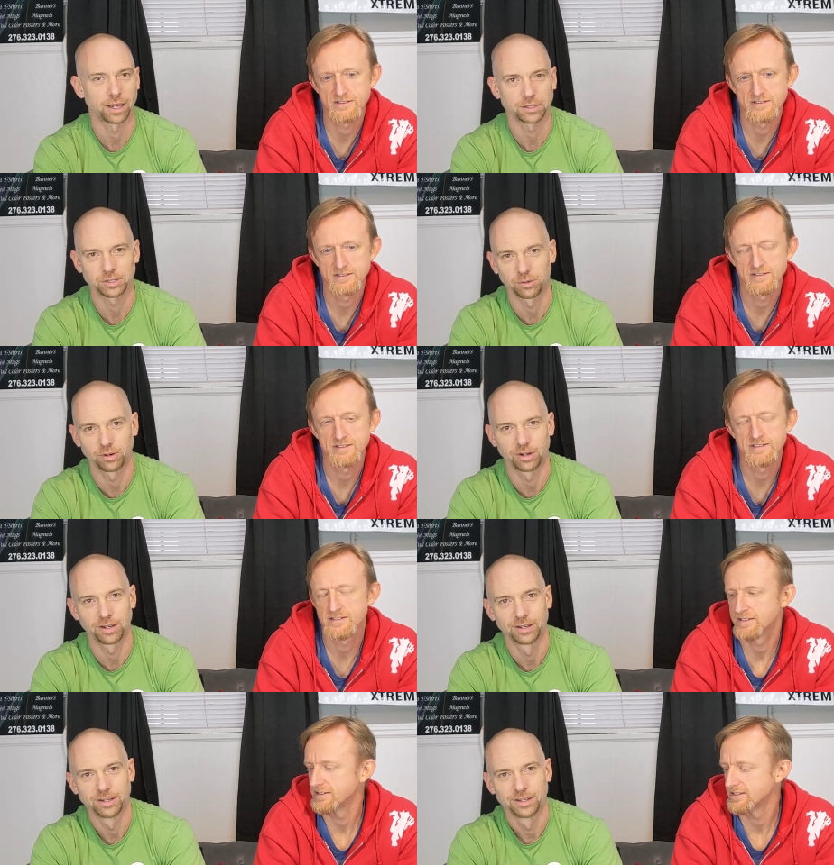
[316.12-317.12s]

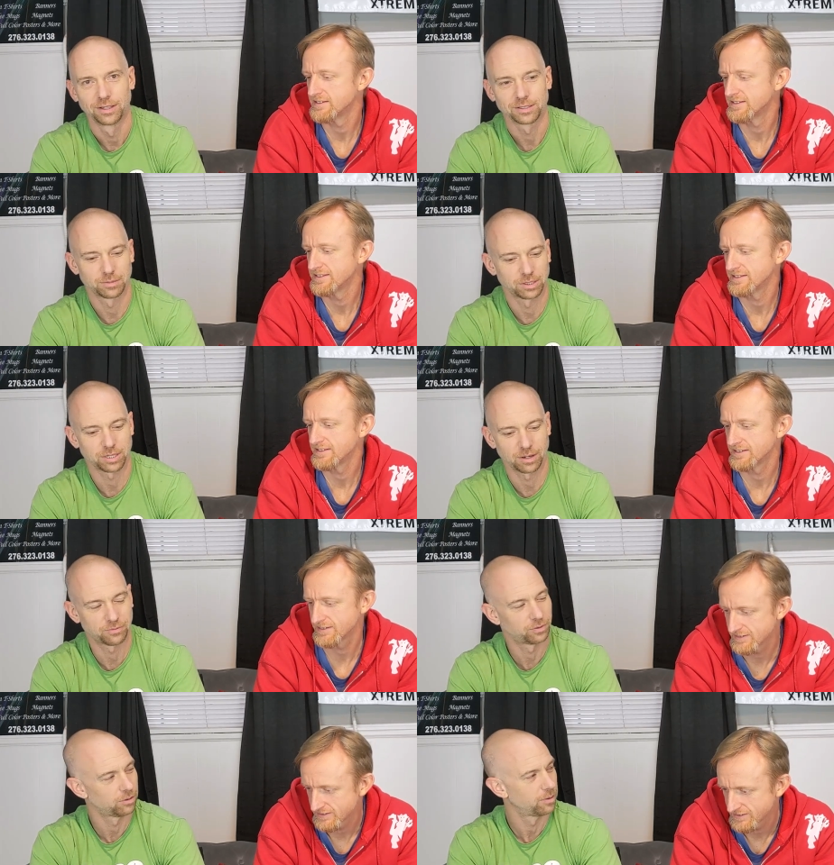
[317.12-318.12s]
Speaker 1: backstory, some of the
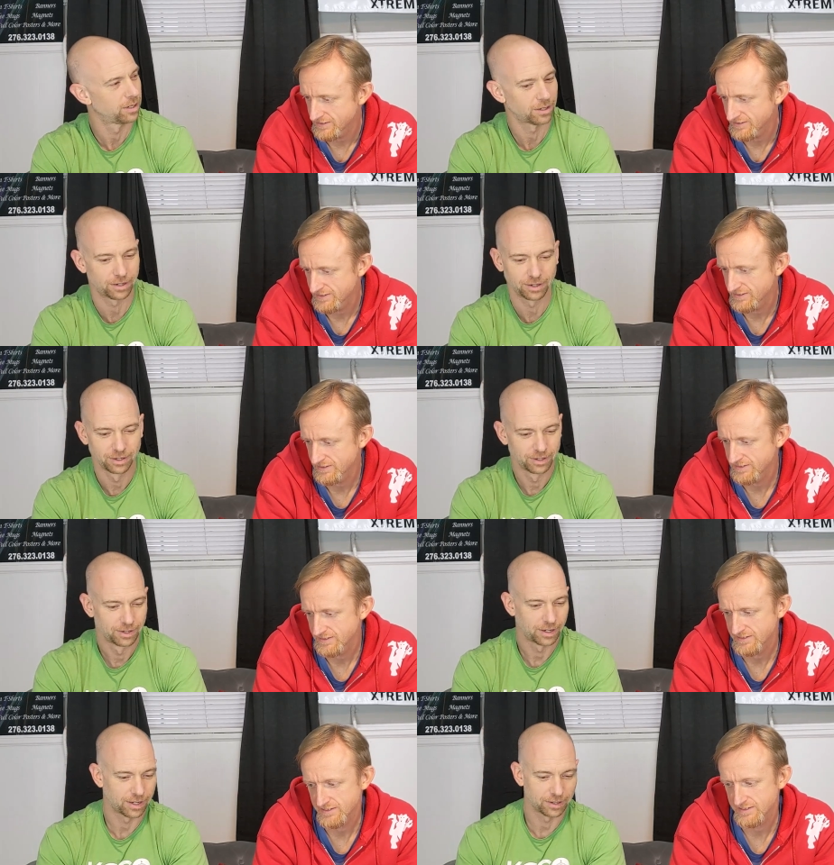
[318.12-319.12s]
tomfoolery we done.
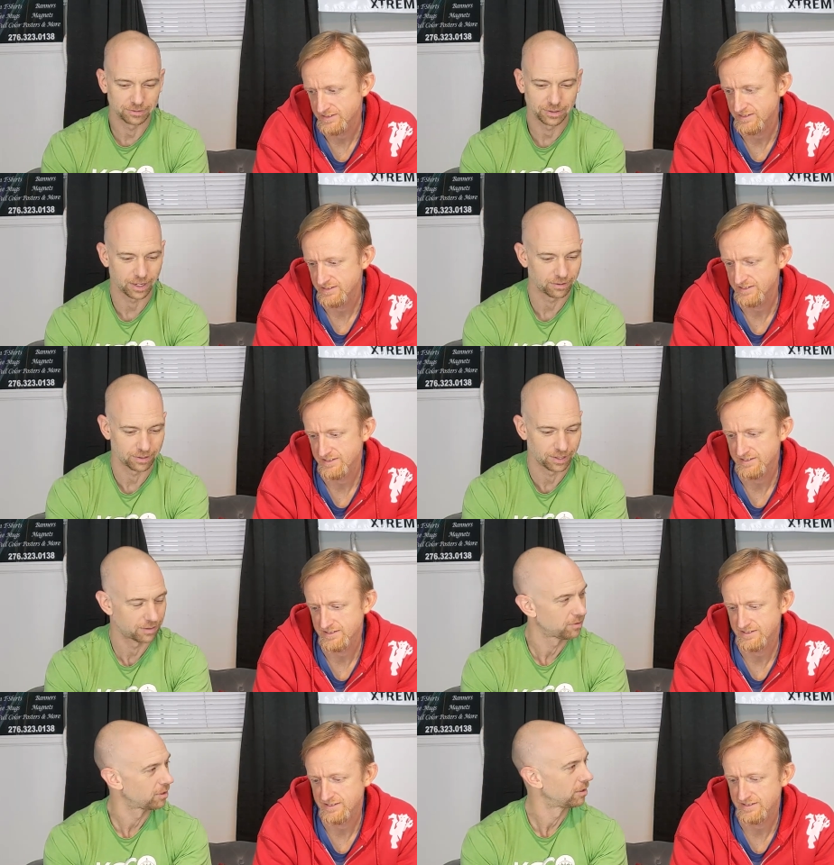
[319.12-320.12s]
Uh, I don't
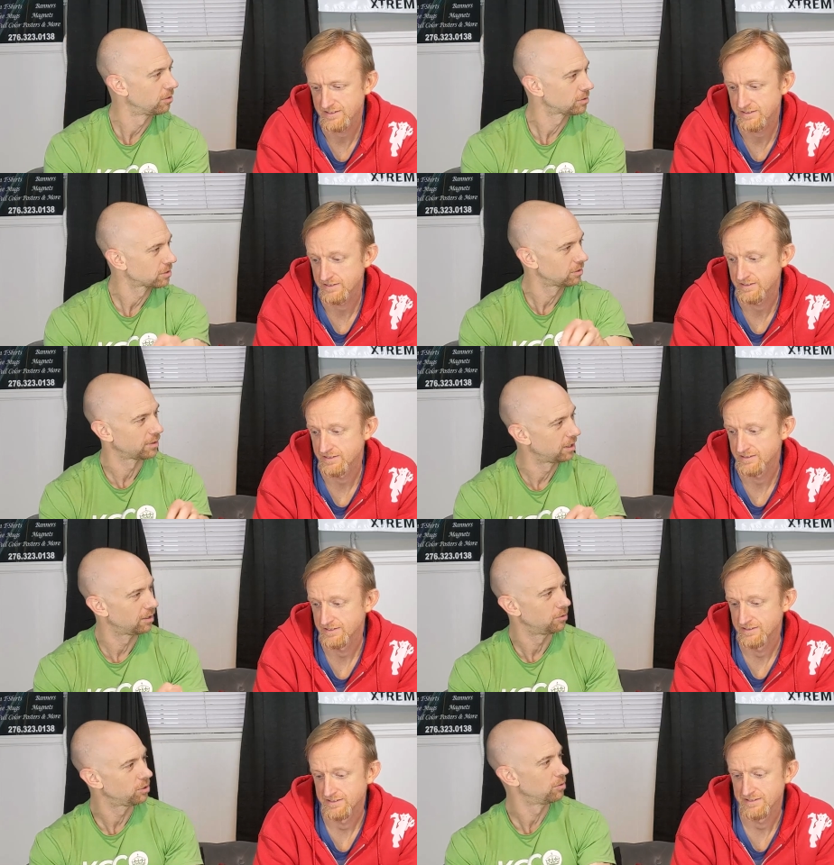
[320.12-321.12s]
have your notes over
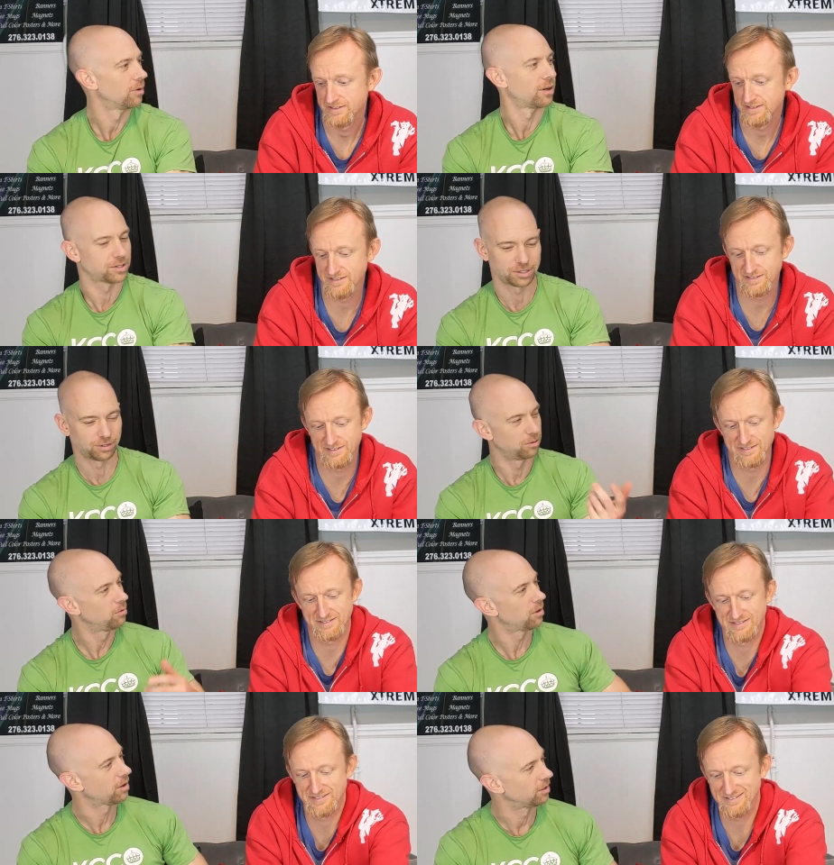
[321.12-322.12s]
here who you are, so
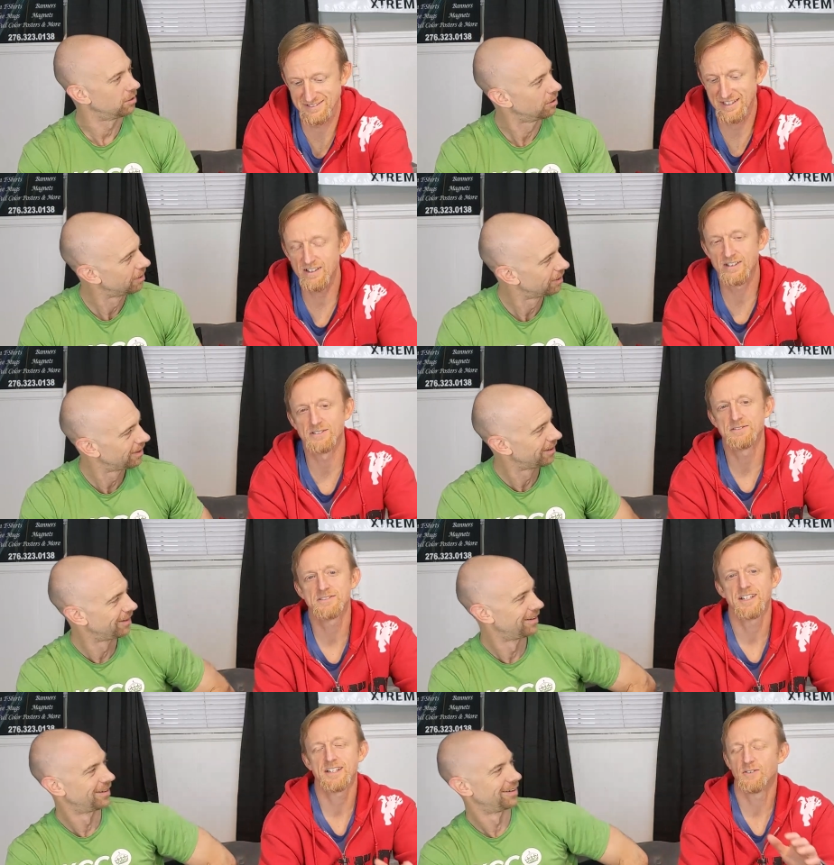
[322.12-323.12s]
who
Speaker 2: are you? Oh,
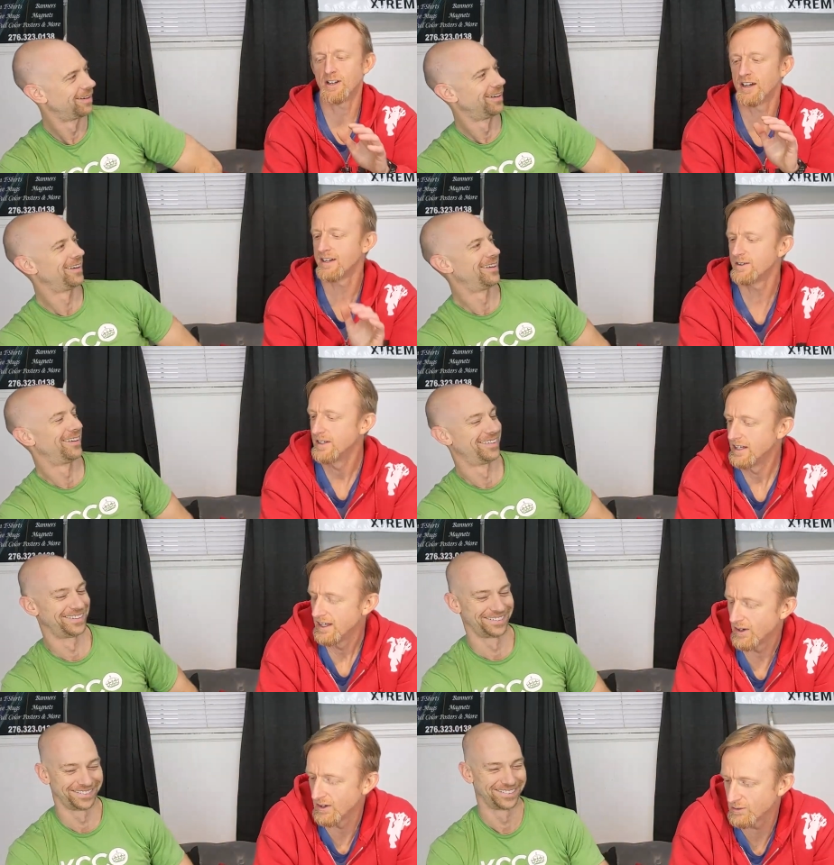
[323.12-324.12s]
okay. Well, uh,
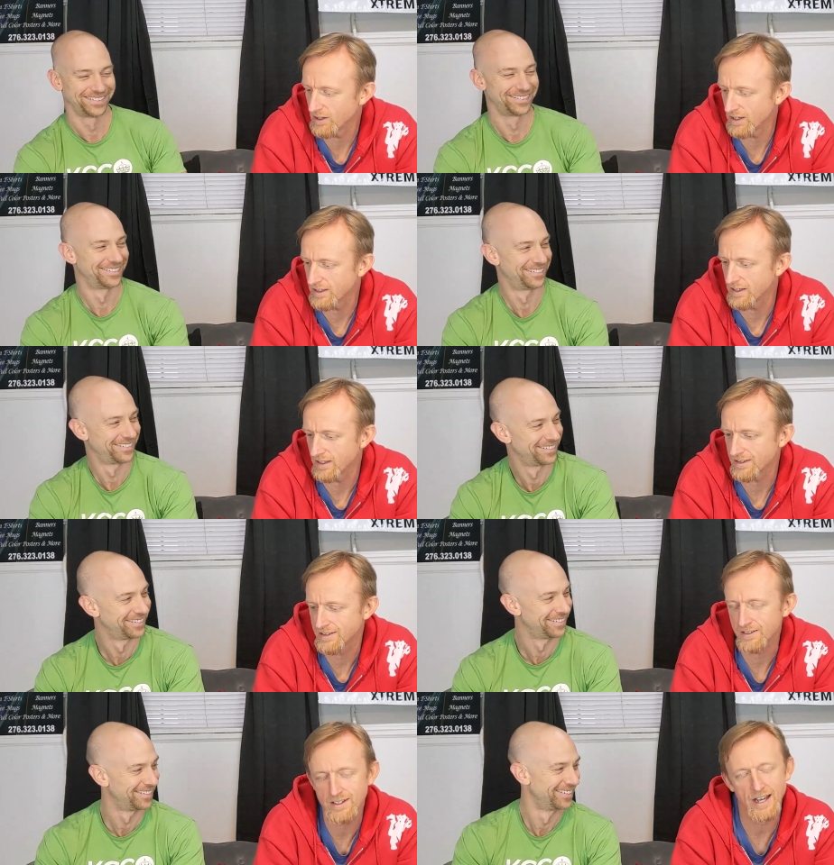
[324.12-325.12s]
oh, uh, uh,
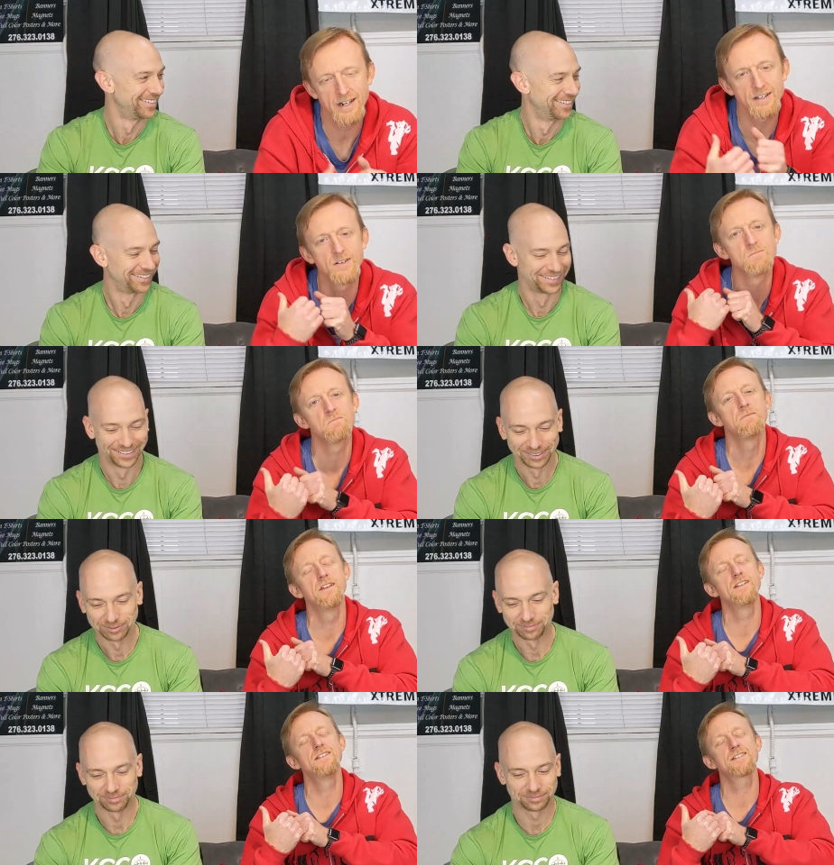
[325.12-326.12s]
to kind of
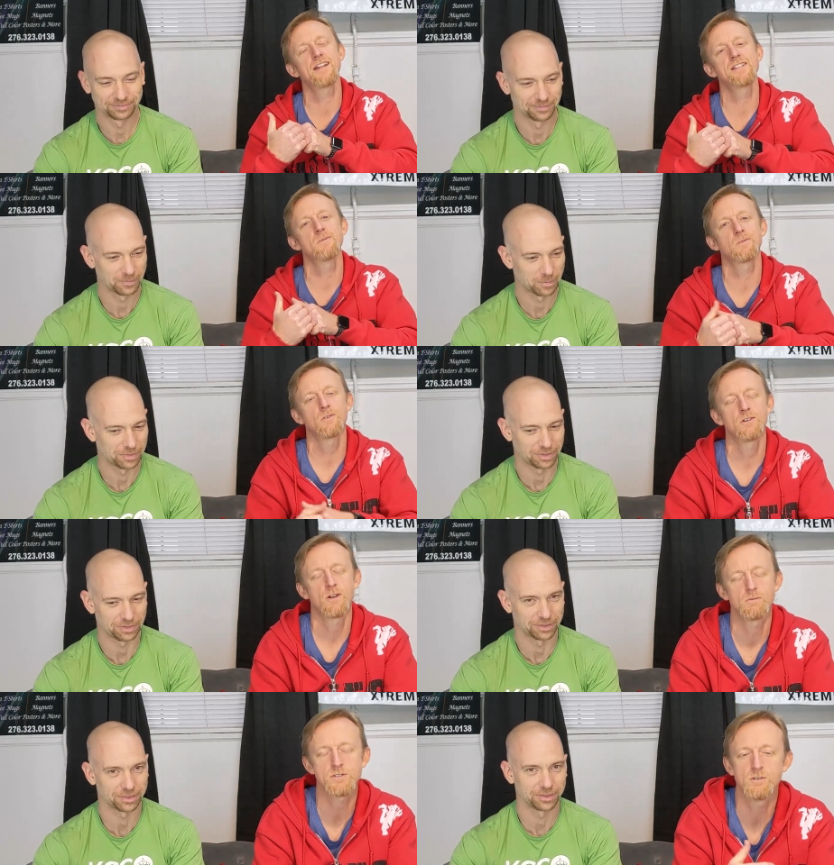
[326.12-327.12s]
just catch up with what
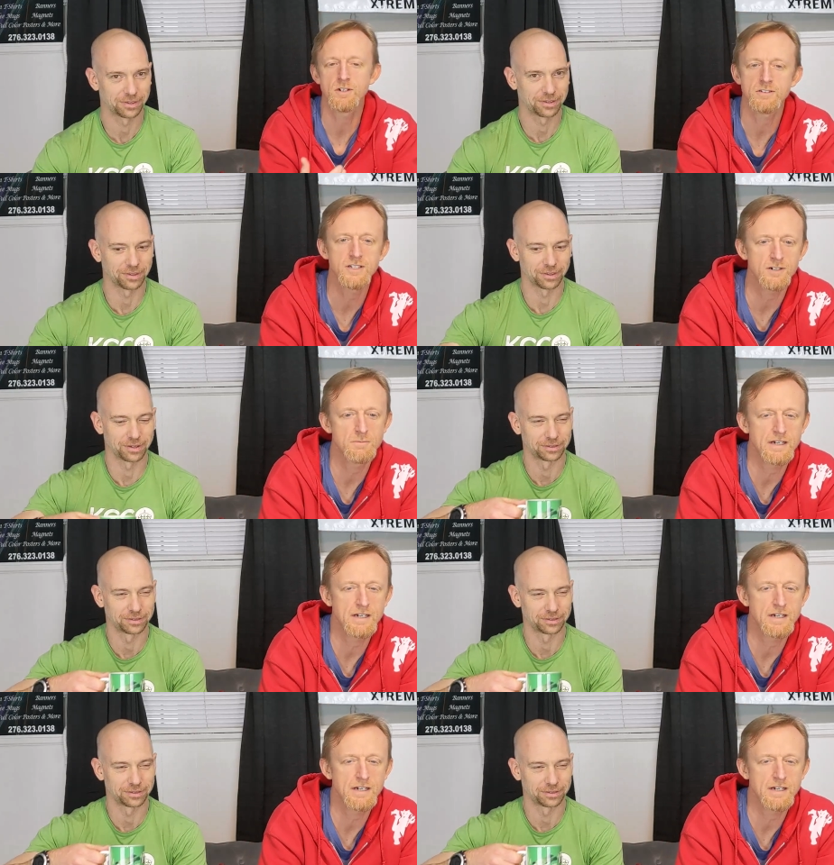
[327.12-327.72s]
Robert's going on, talking